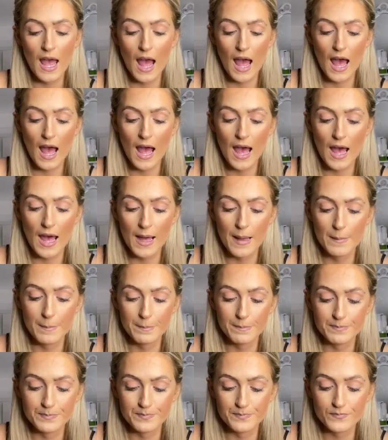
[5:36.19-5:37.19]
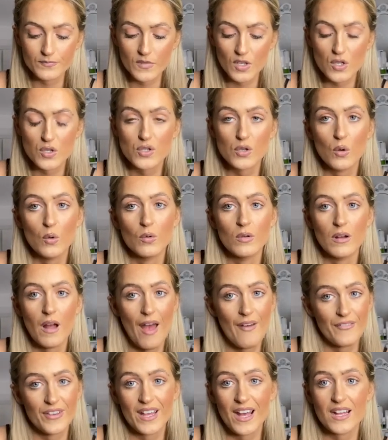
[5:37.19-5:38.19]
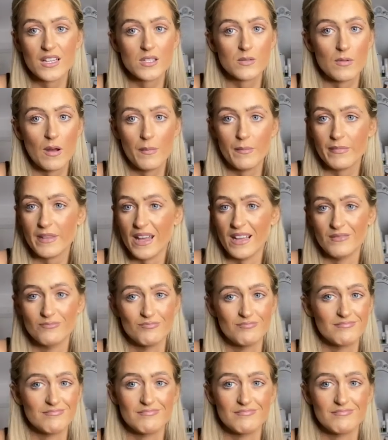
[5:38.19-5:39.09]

So if you can't swim, then